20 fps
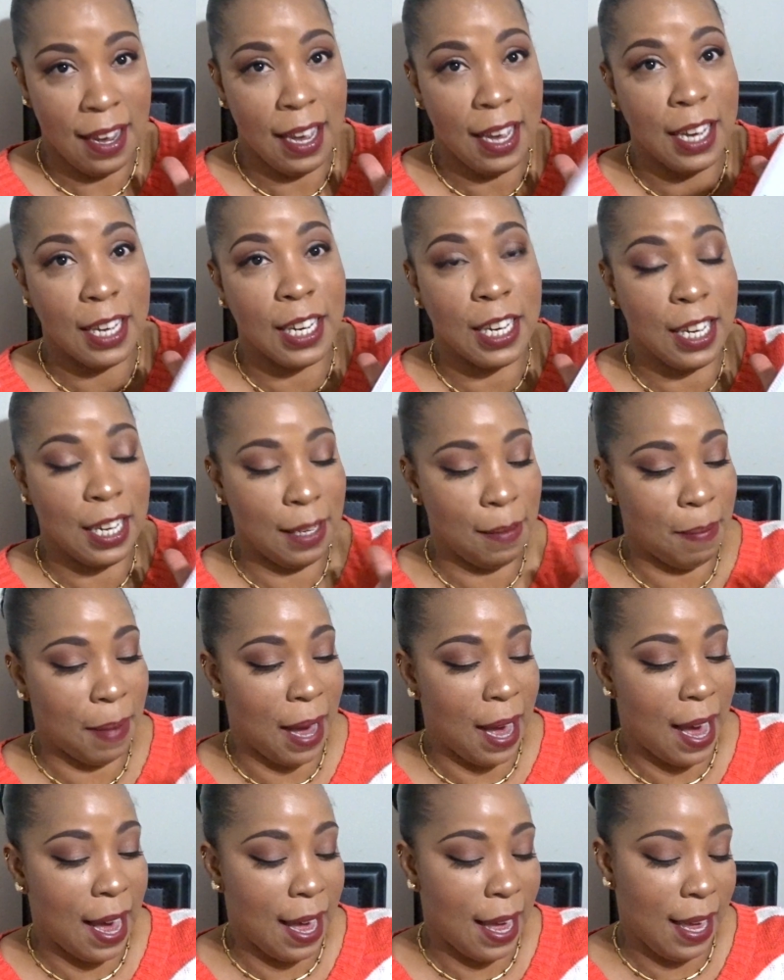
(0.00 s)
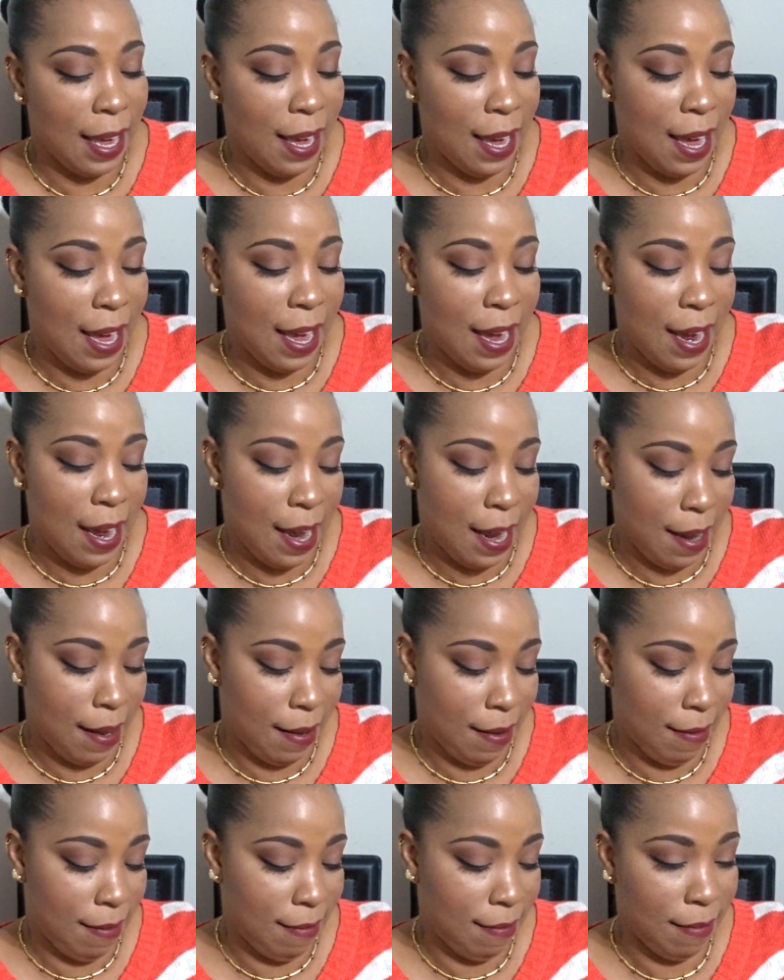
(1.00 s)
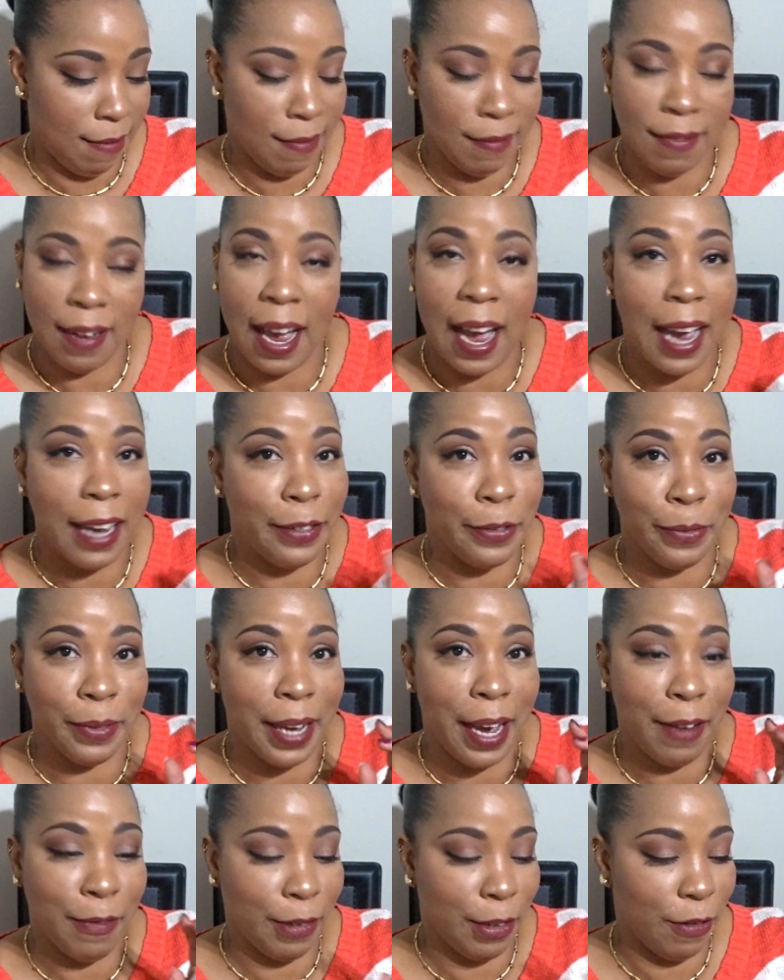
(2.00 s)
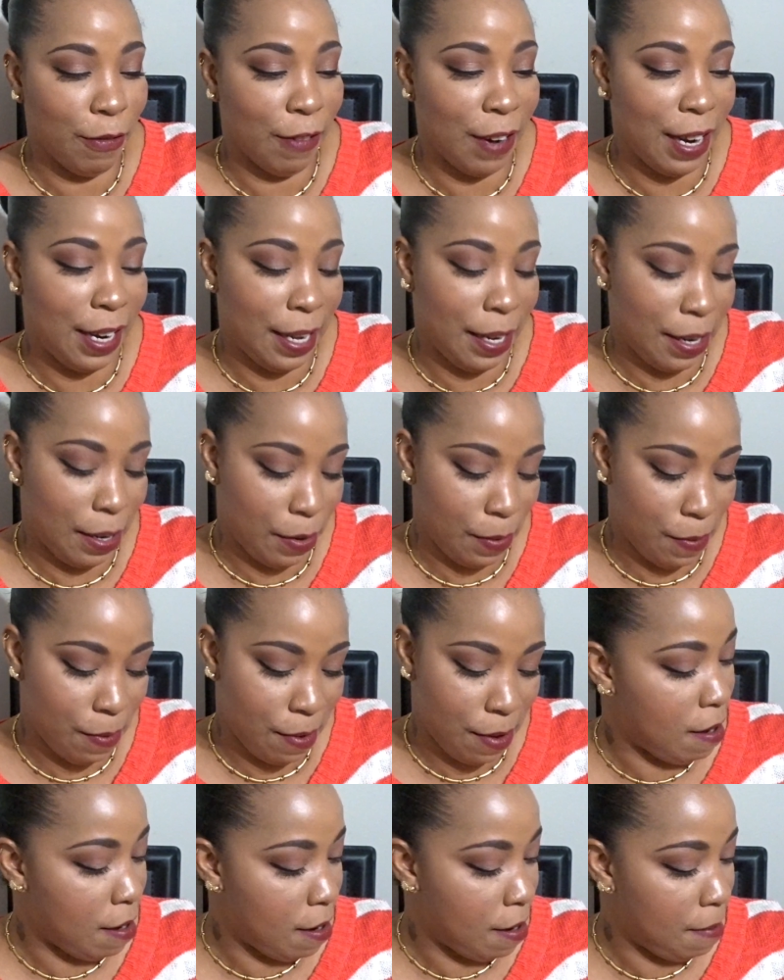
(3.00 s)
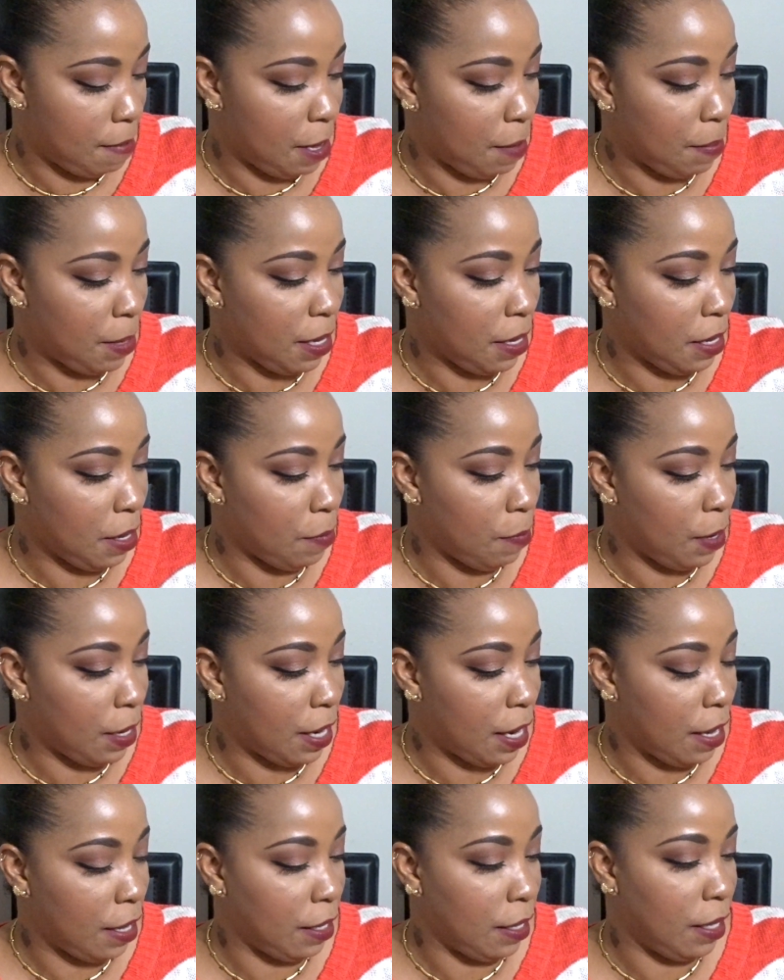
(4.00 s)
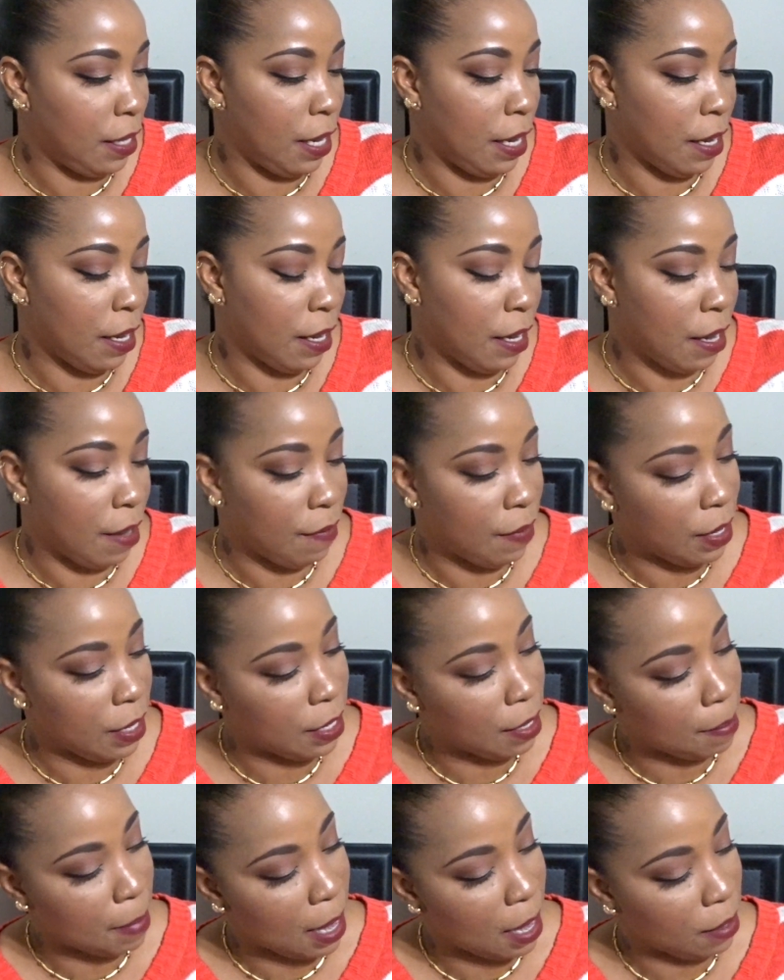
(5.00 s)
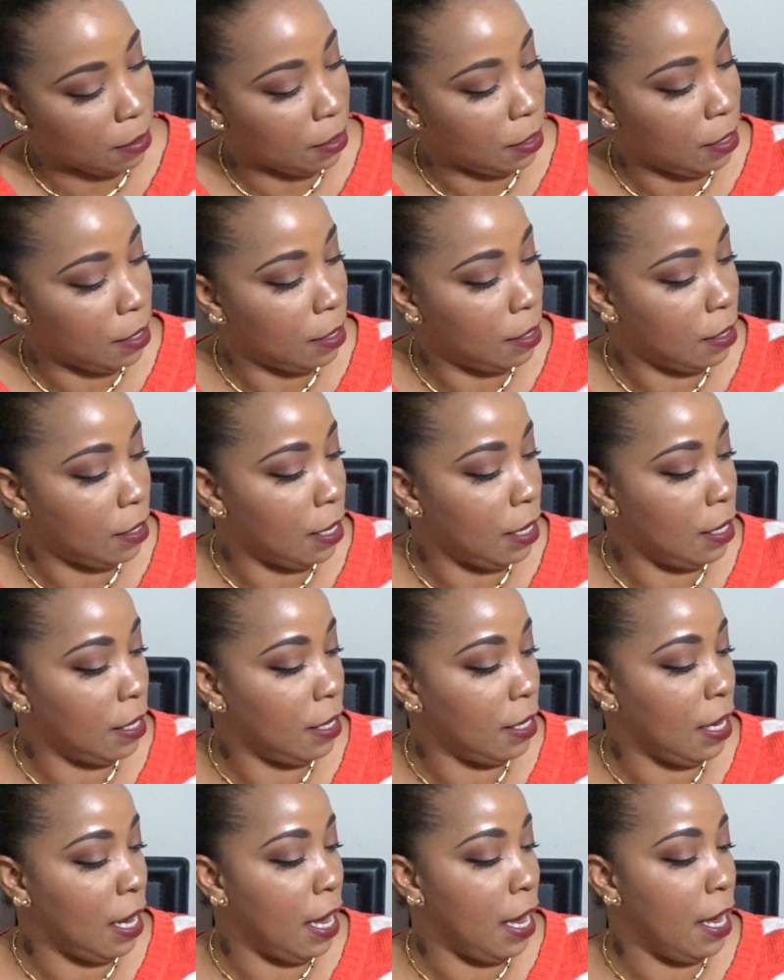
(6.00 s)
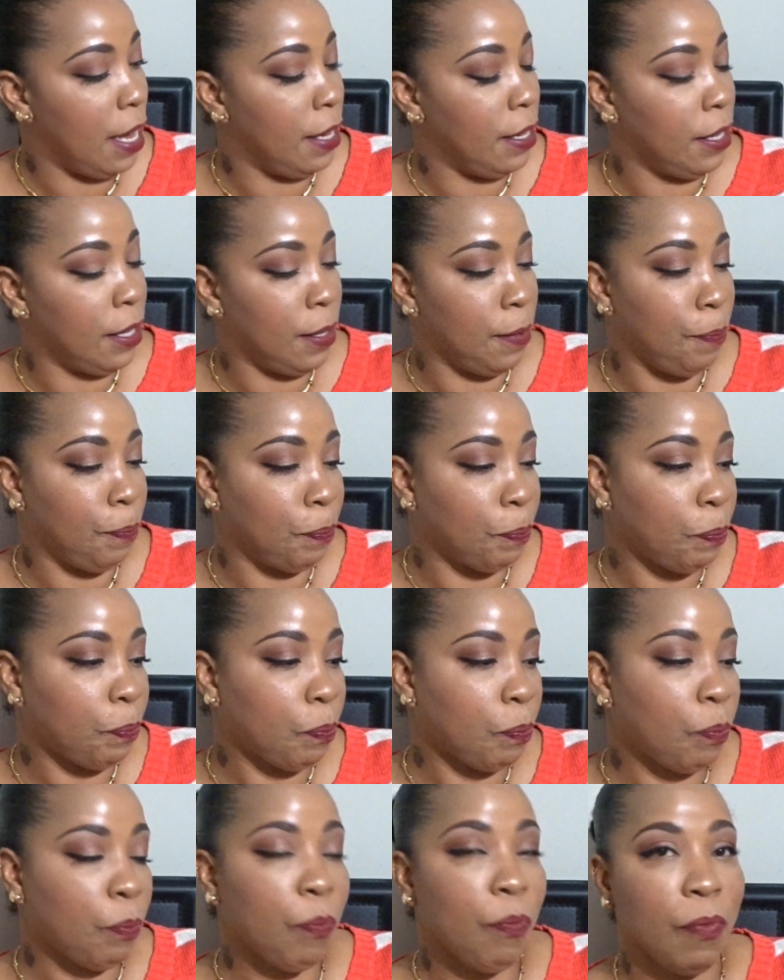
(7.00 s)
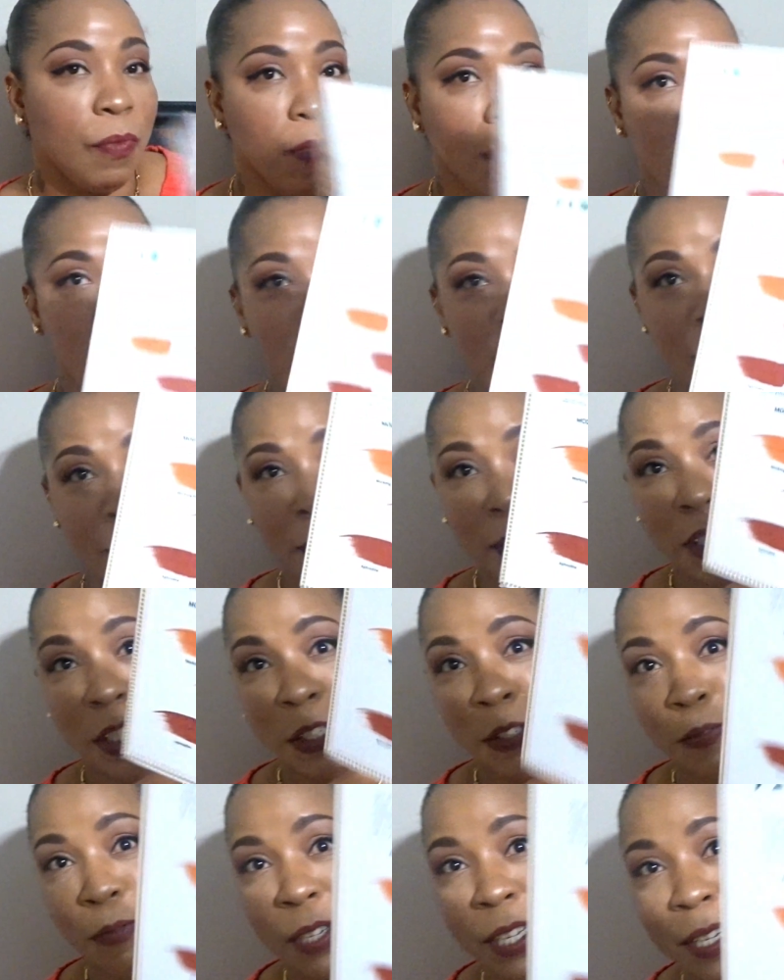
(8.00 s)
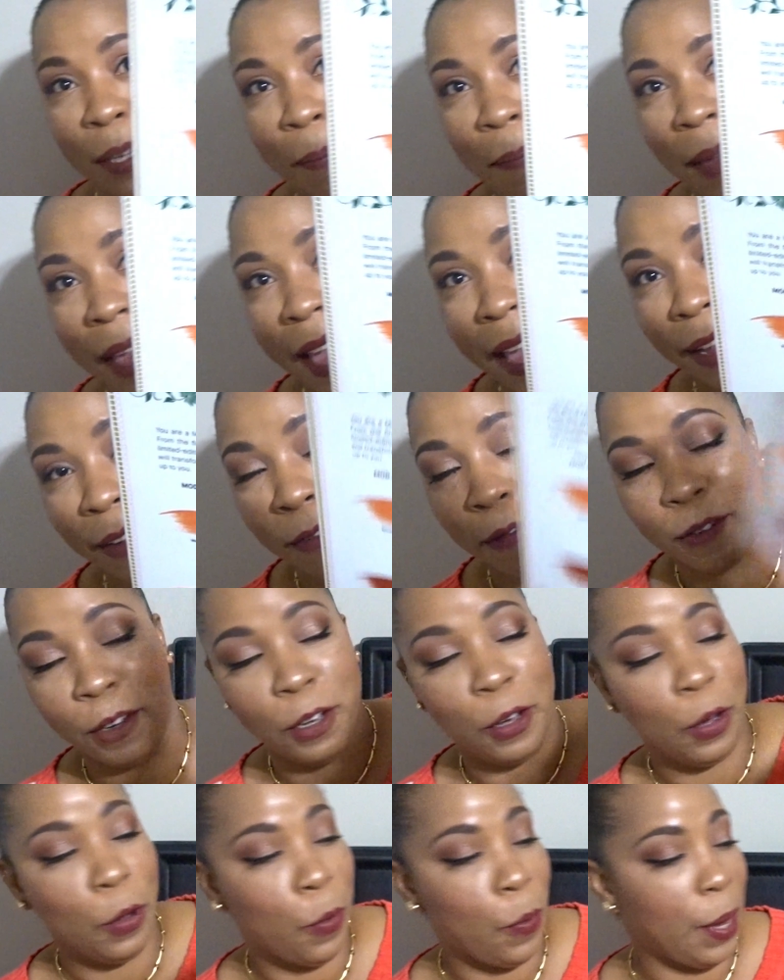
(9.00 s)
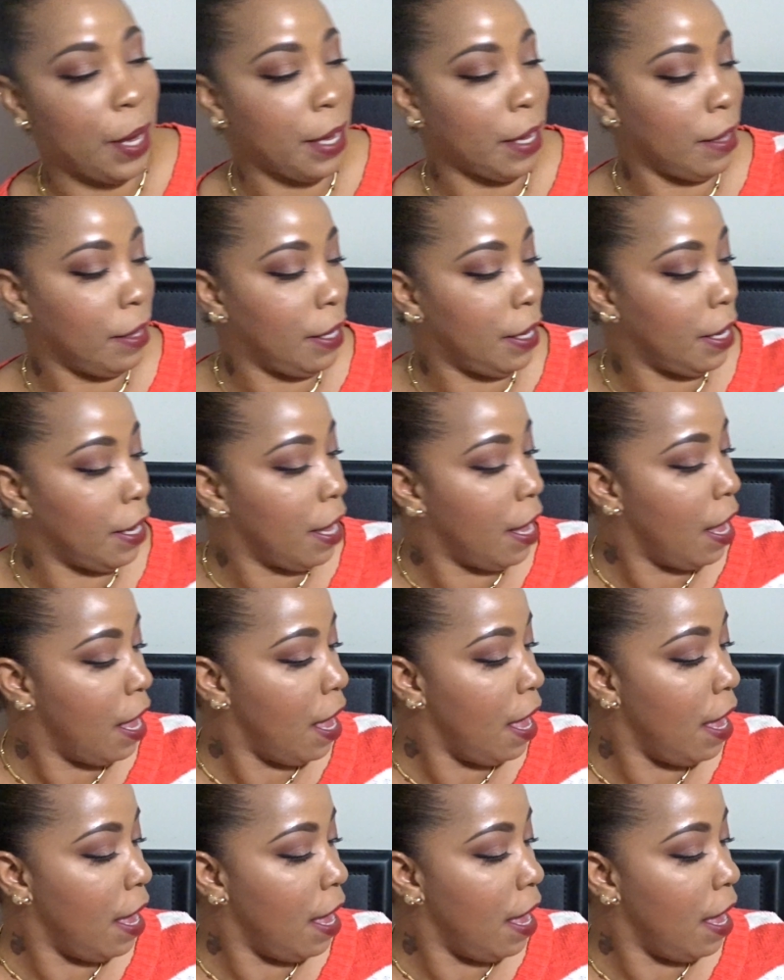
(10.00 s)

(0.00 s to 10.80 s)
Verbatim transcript: a good buy and I do not regret it at all um, let me see what else they could give us about this it says I'm going to just read the back real quickly.